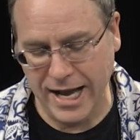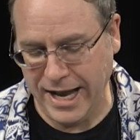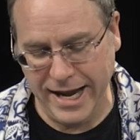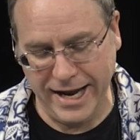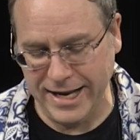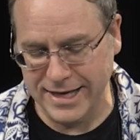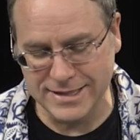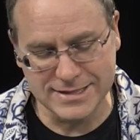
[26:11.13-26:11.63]

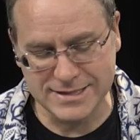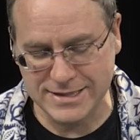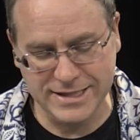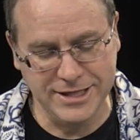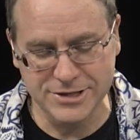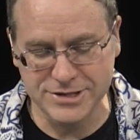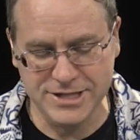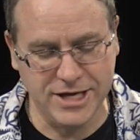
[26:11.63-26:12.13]
And
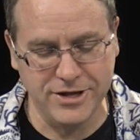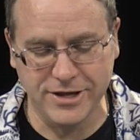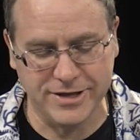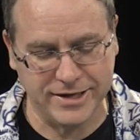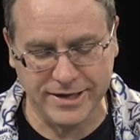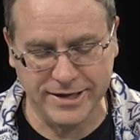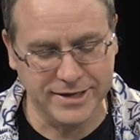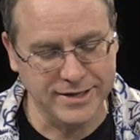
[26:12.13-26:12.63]
here's the other
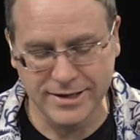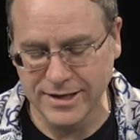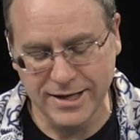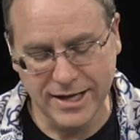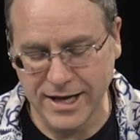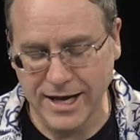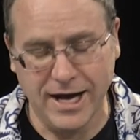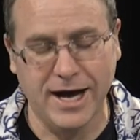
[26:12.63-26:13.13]
thing.
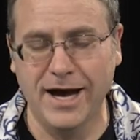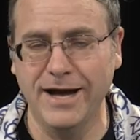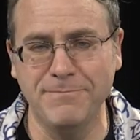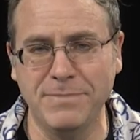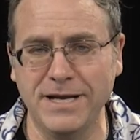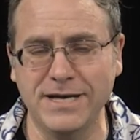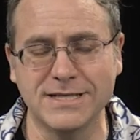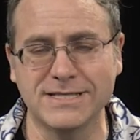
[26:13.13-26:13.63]
I've
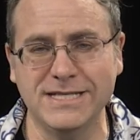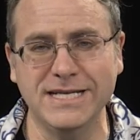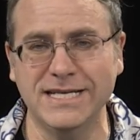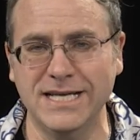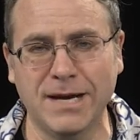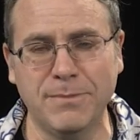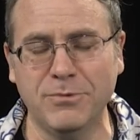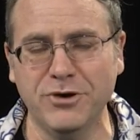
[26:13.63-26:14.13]
been to see a
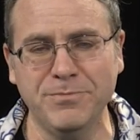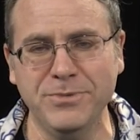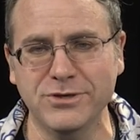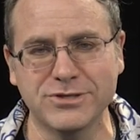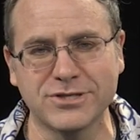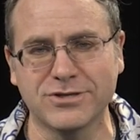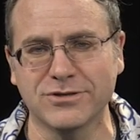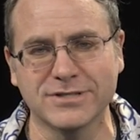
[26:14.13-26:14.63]
number of
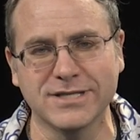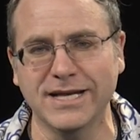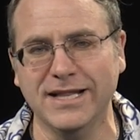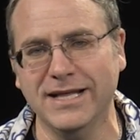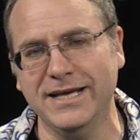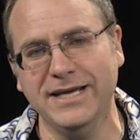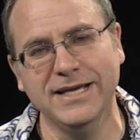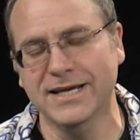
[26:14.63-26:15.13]
musicals
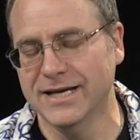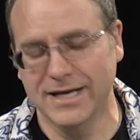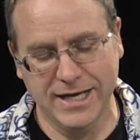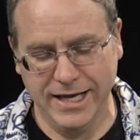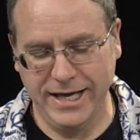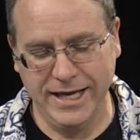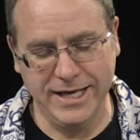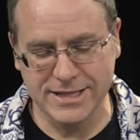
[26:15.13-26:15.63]
lately.
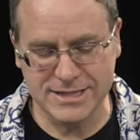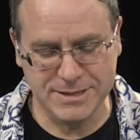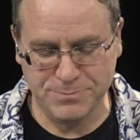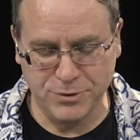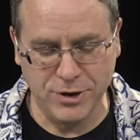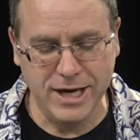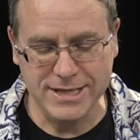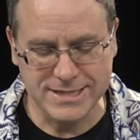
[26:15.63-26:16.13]
It is
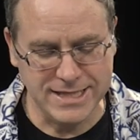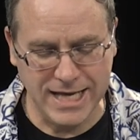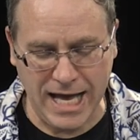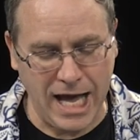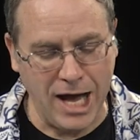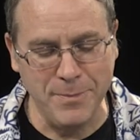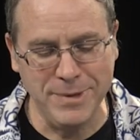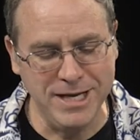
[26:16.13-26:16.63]
surprising
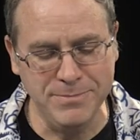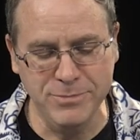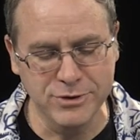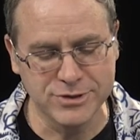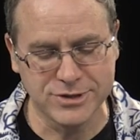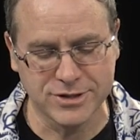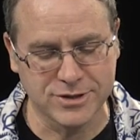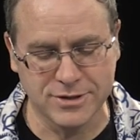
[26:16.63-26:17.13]
how many
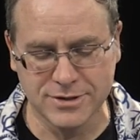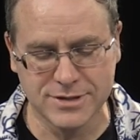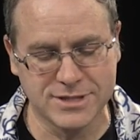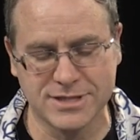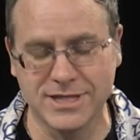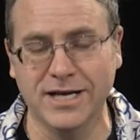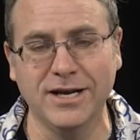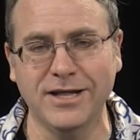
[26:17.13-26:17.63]
musicals
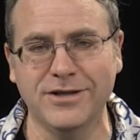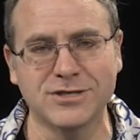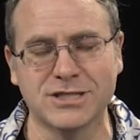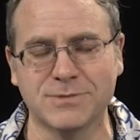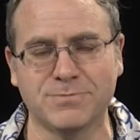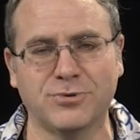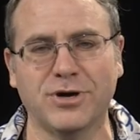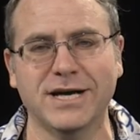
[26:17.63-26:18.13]
suddenly there's
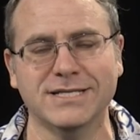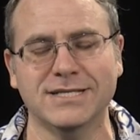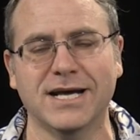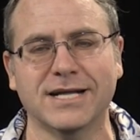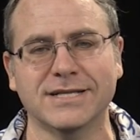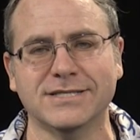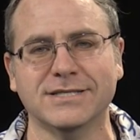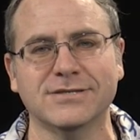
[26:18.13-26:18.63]
surprise
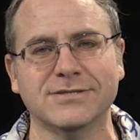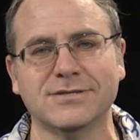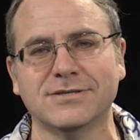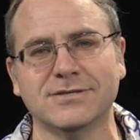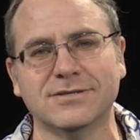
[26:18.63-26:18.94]
Nazis.